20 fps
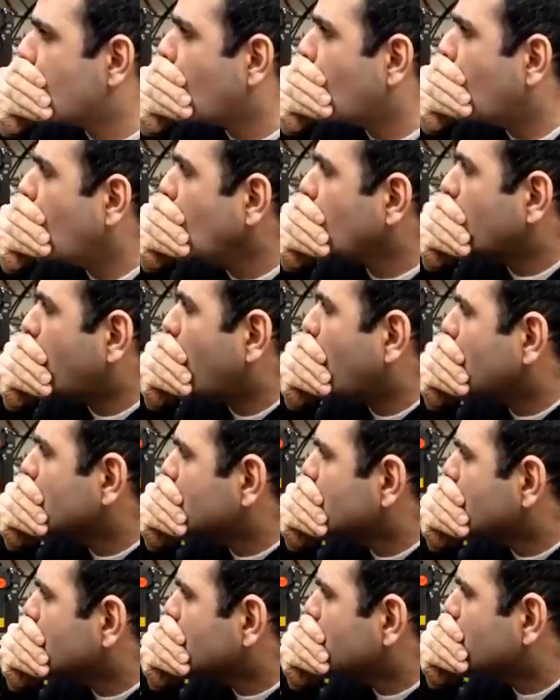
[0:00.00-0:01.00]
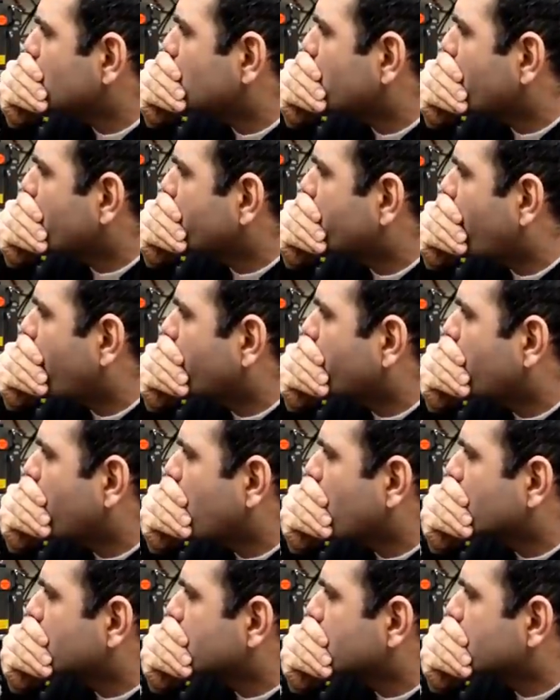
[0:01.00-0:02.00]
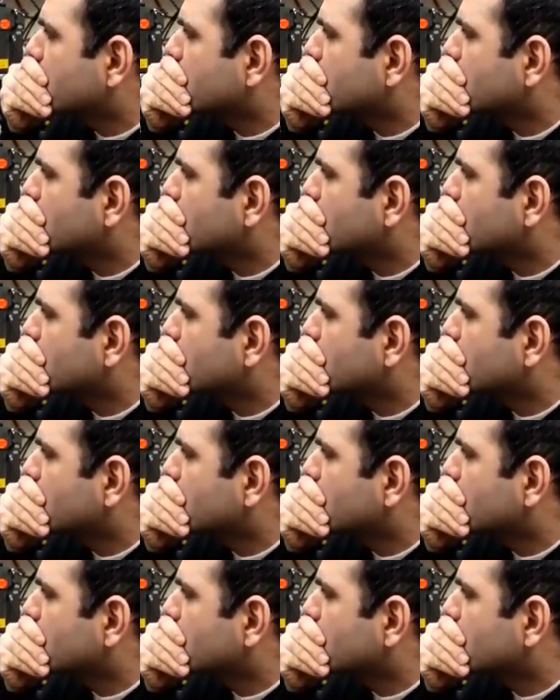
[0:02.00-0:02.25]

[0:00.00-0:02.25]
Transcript: Who the hell set this to 25 volts?